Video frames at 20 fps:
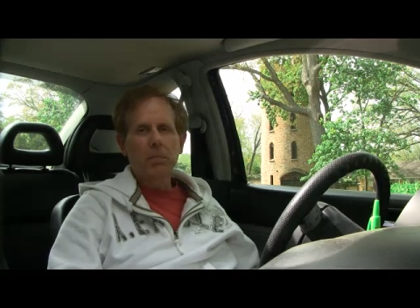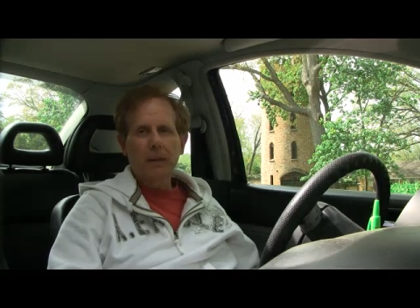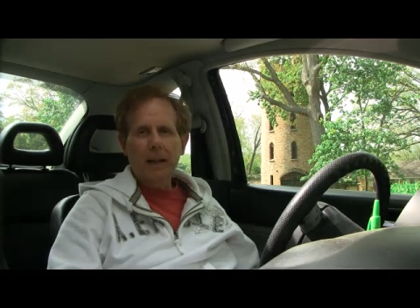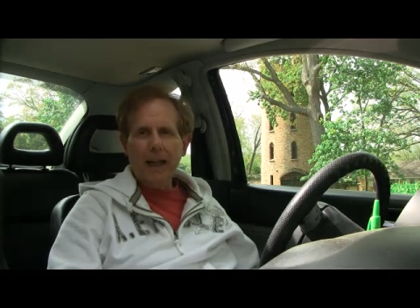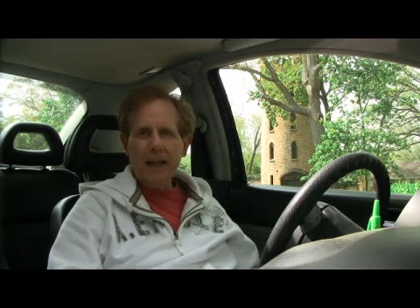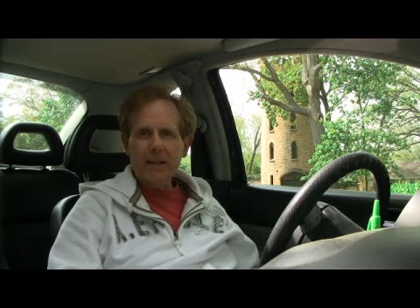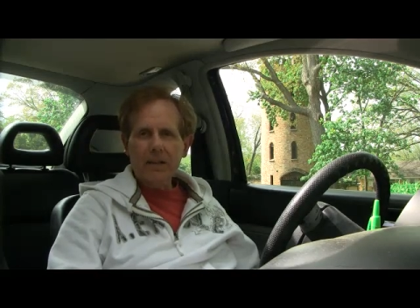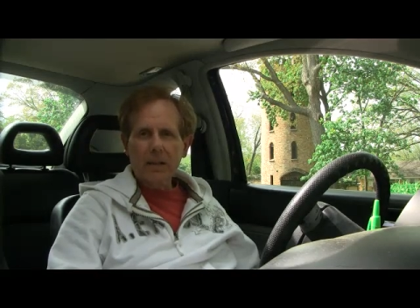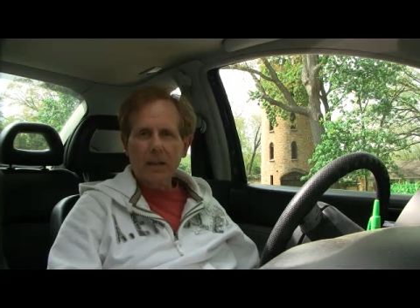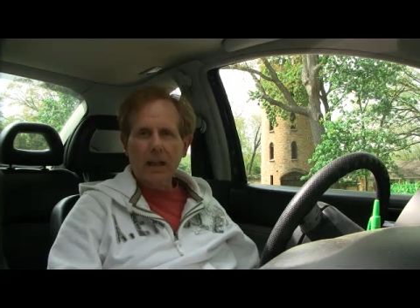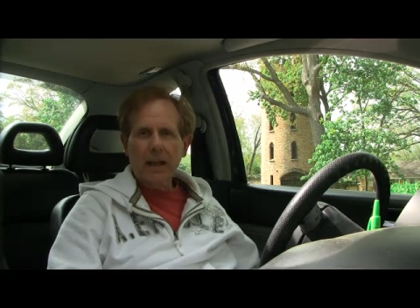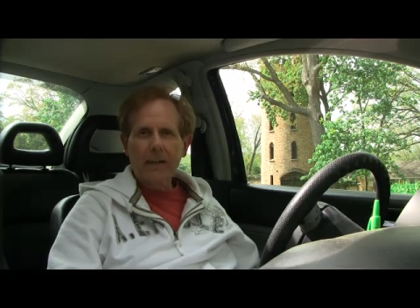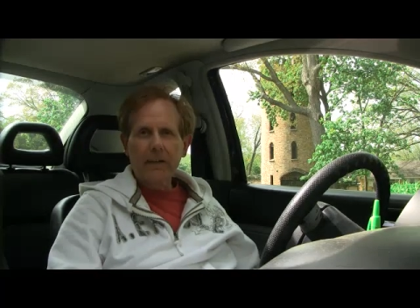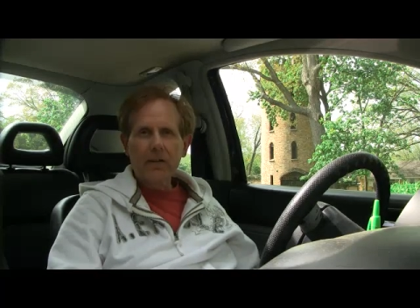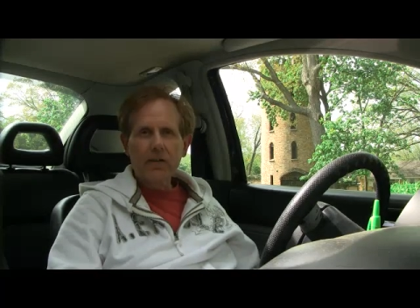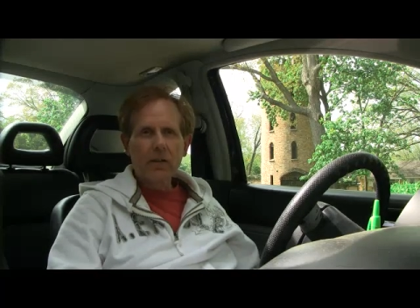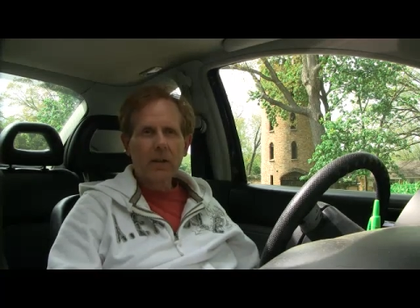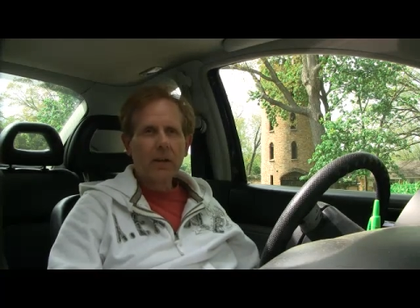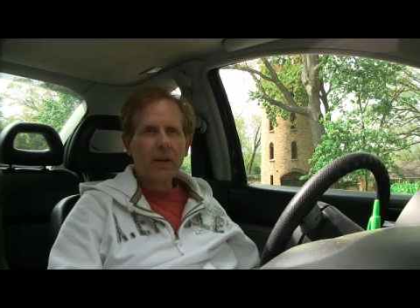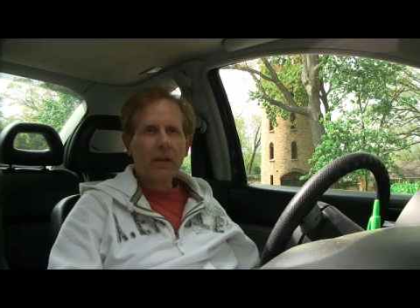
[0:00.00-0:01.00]
lots of
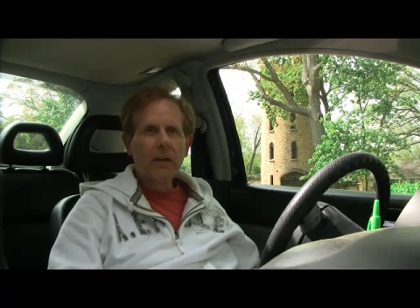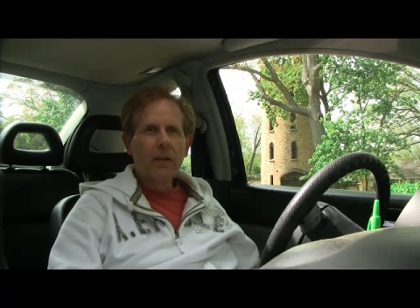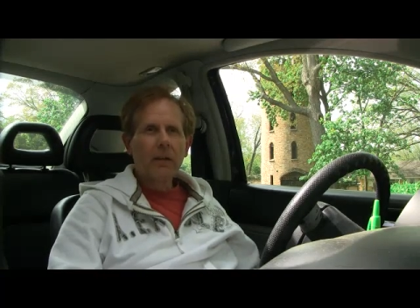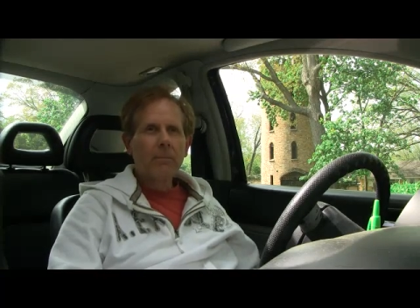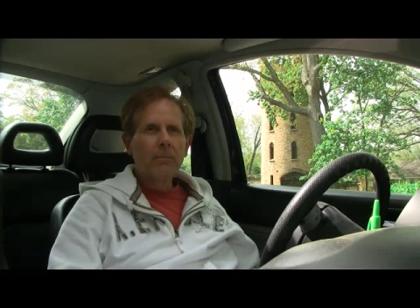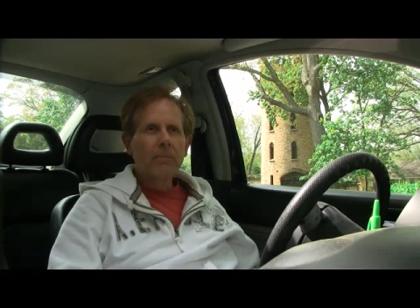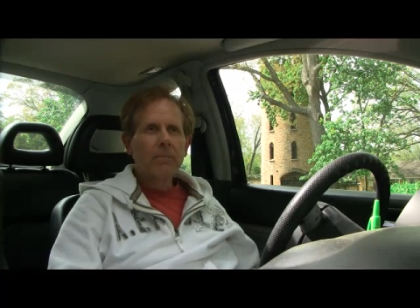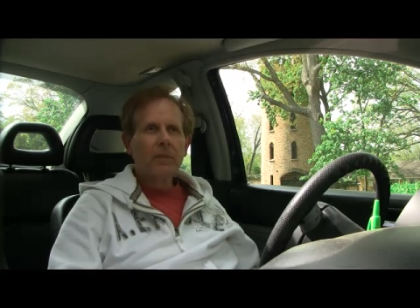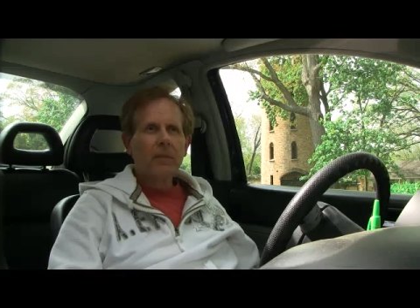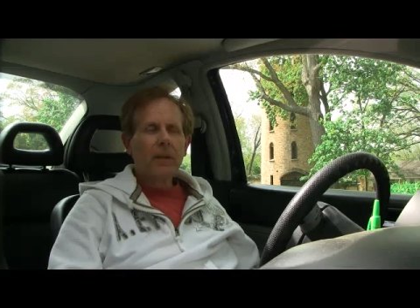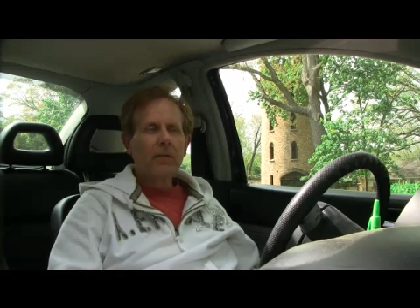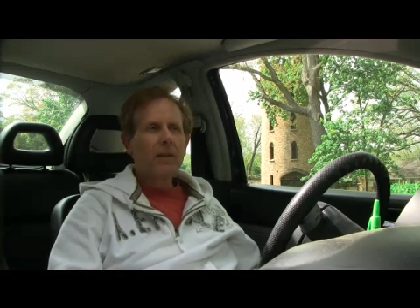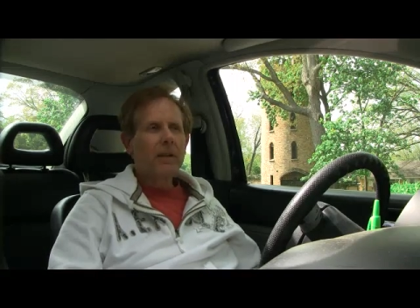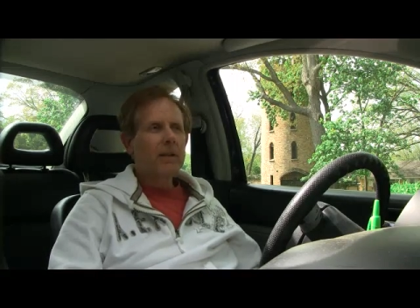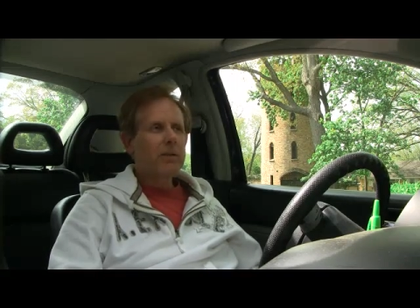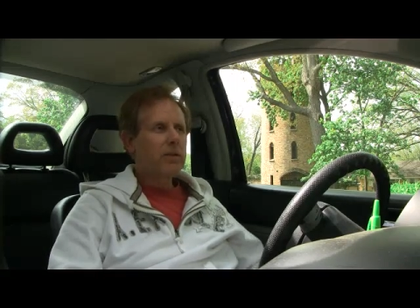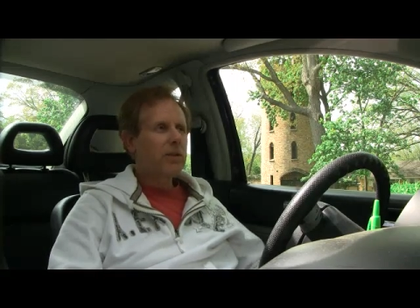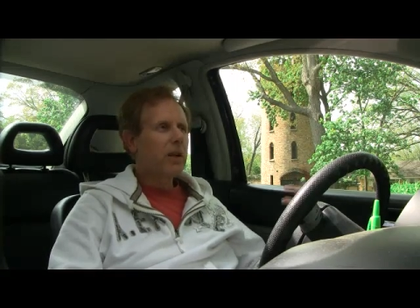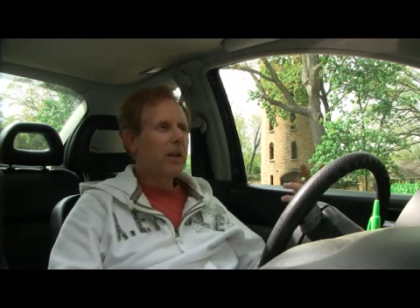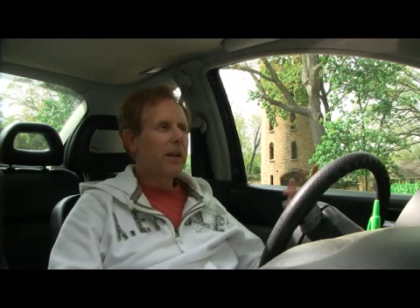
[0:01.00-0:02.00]
liars. In fact,
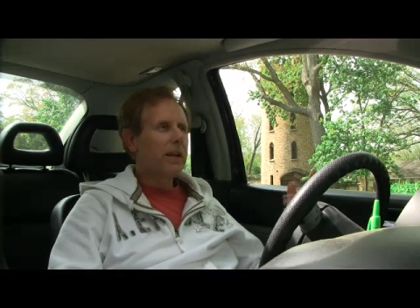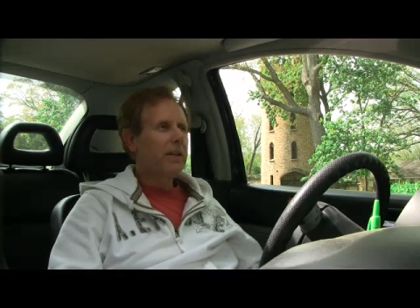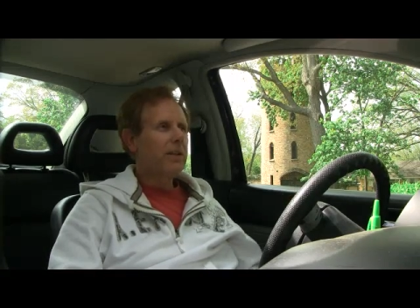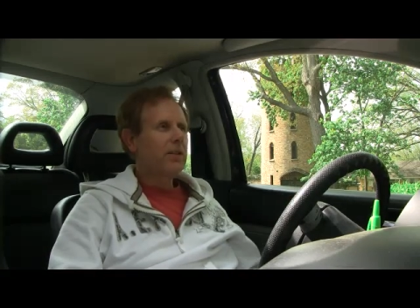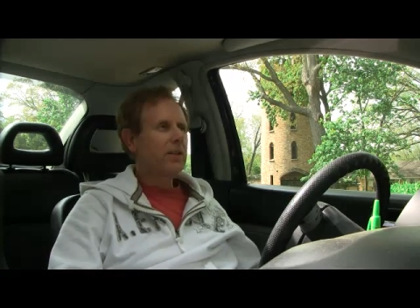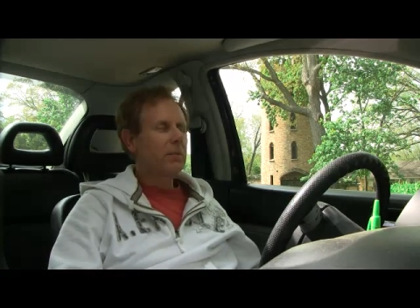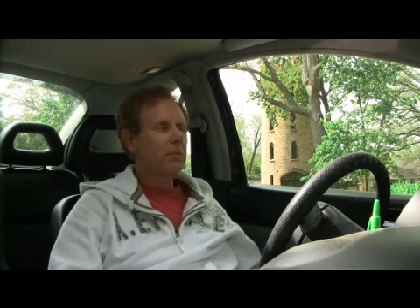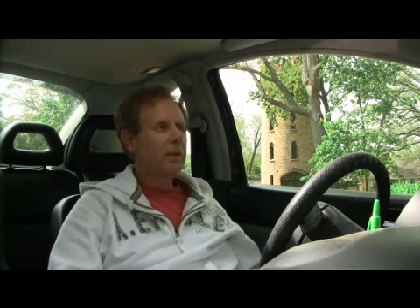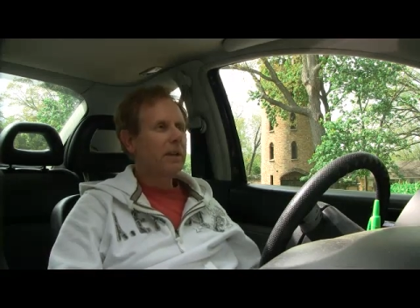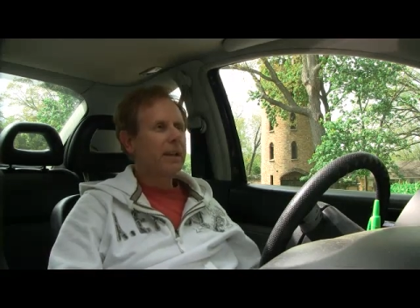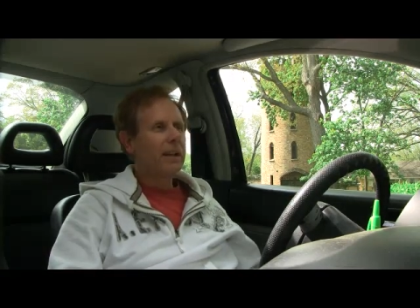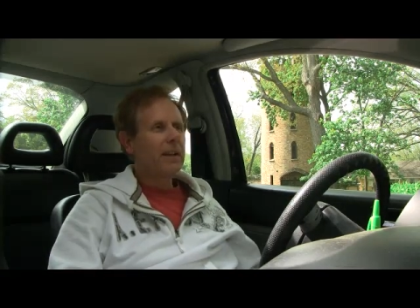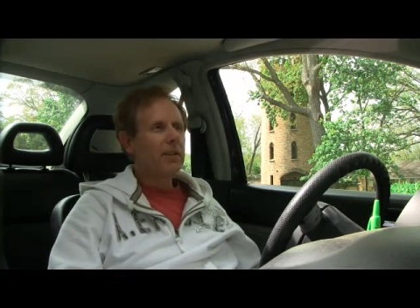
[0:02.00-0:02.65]
I was talking to somebody